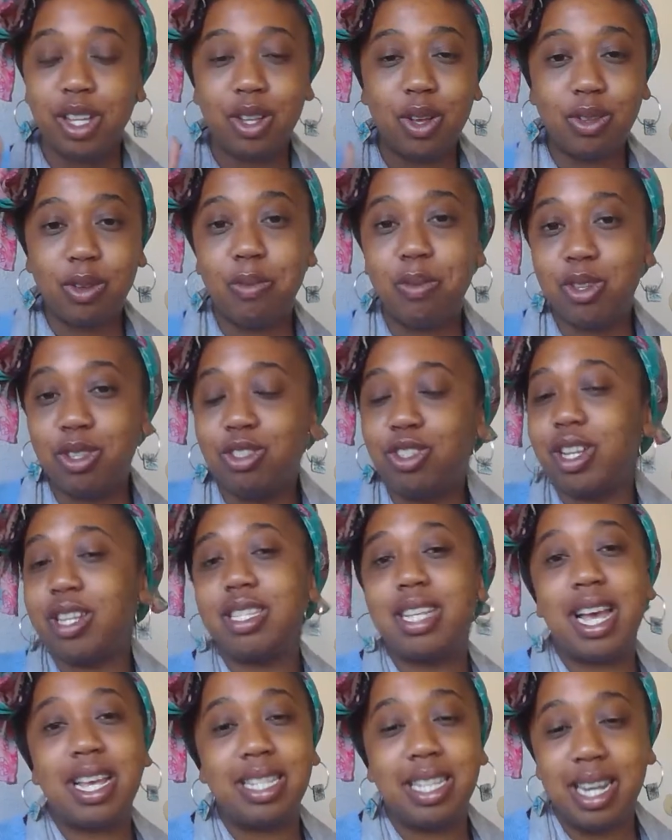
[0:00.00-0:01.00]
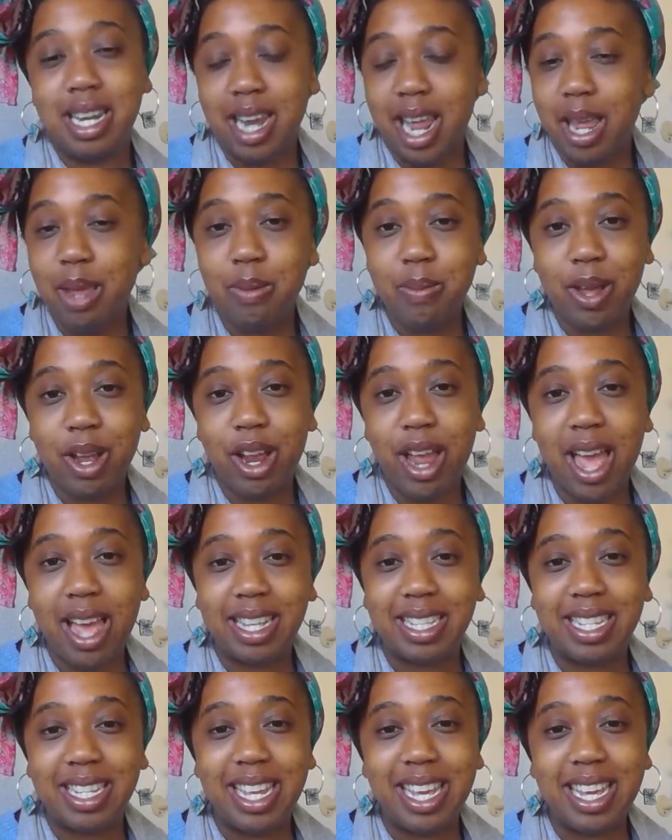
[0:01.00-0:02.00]
almost just as a nightmare
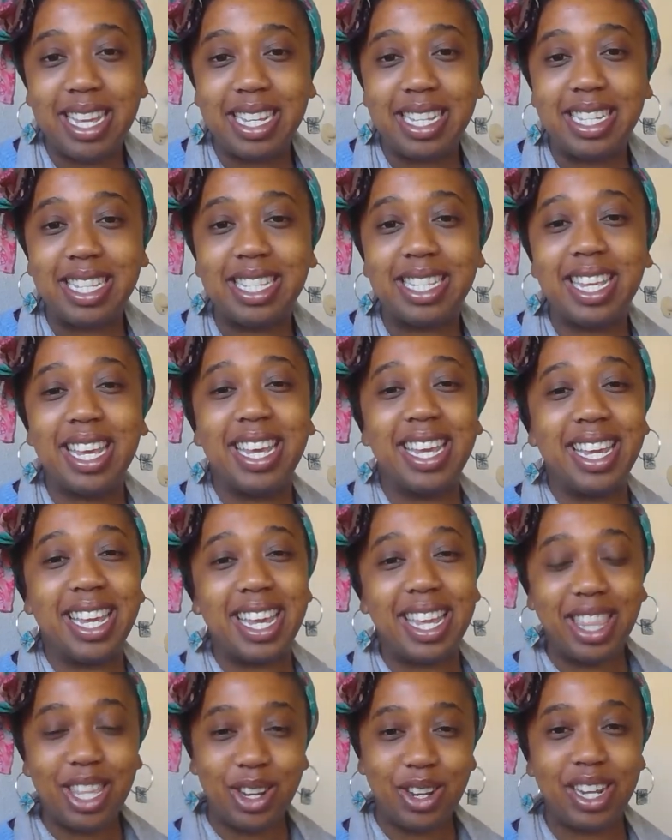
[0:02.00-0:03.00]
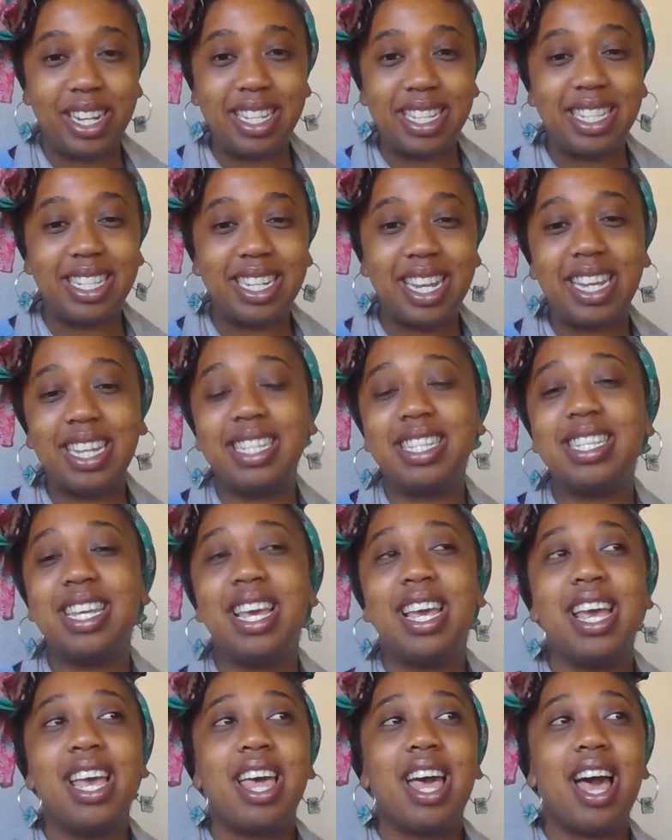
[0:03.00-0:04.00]
as it is in the United States.
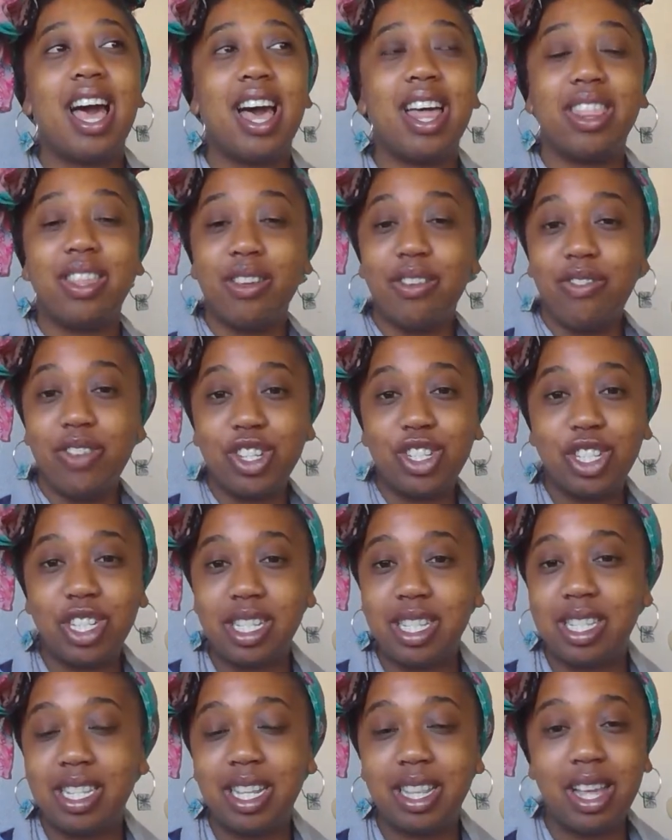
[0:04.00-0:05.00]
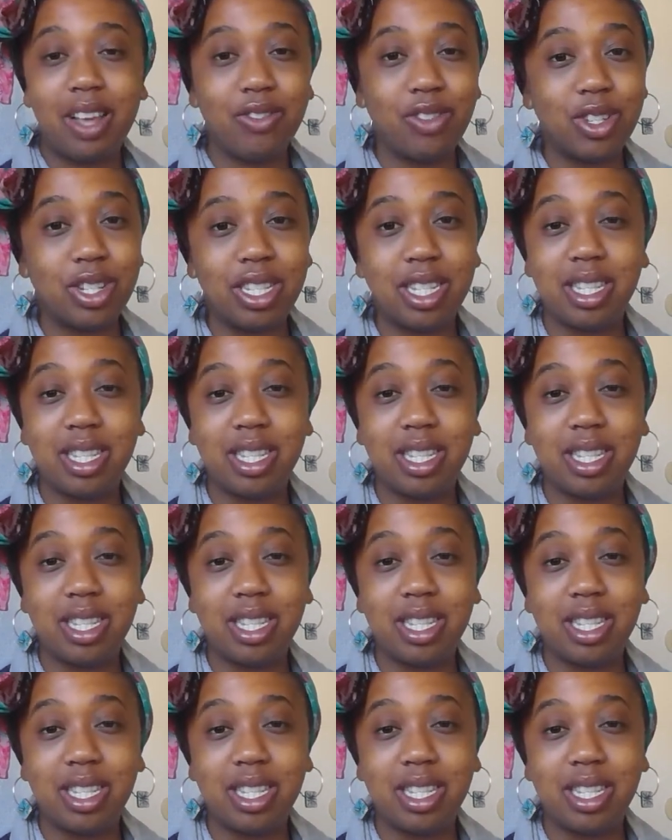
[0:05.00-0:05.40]
The efficiency levels